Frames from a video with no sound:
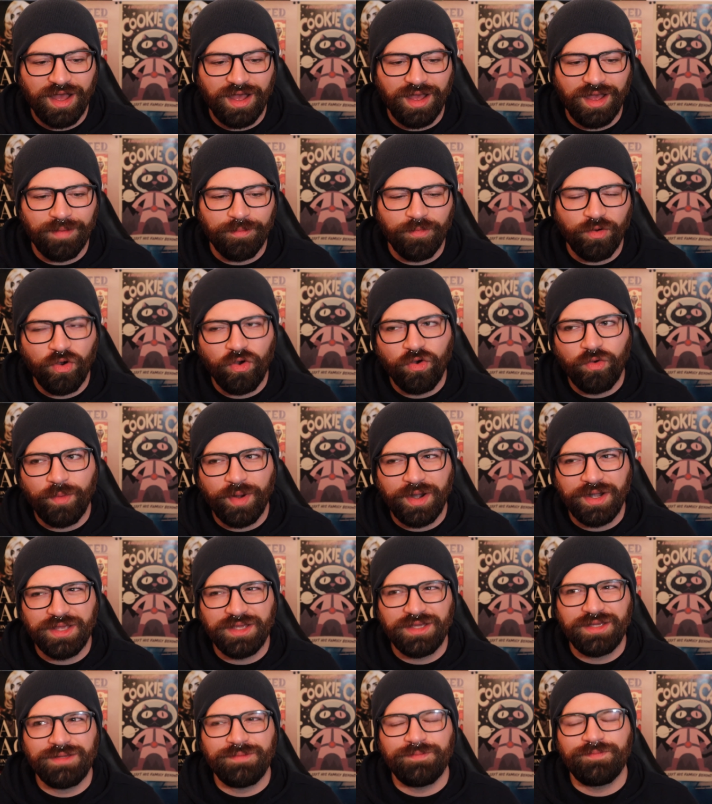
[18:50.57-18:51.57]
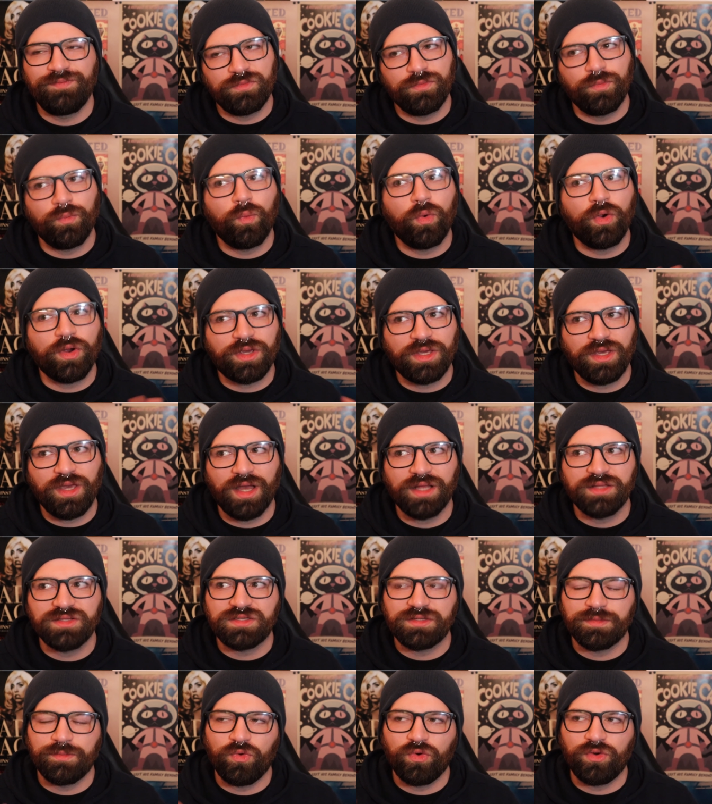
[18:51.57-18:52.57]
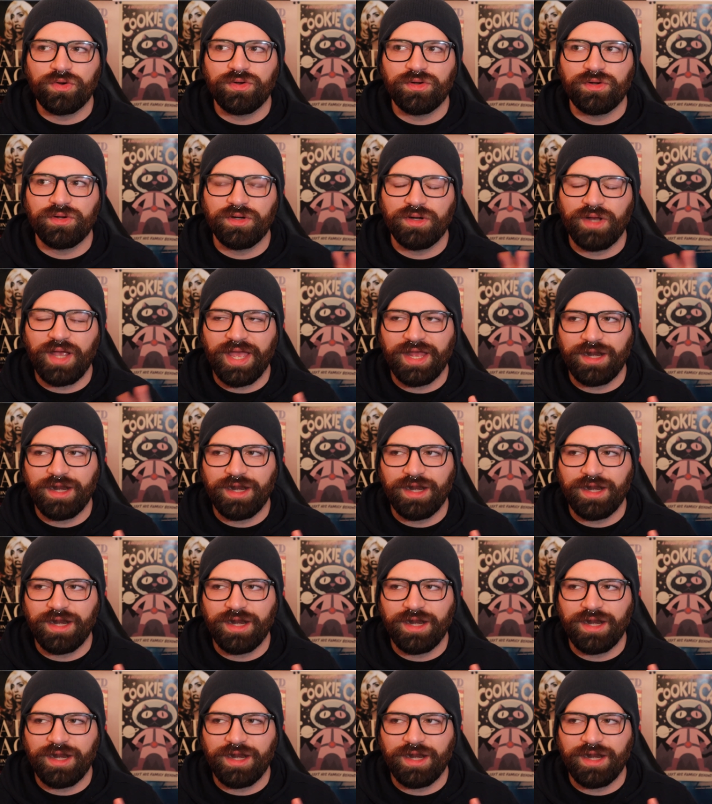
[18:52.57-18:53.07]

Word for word: I'm already working on some more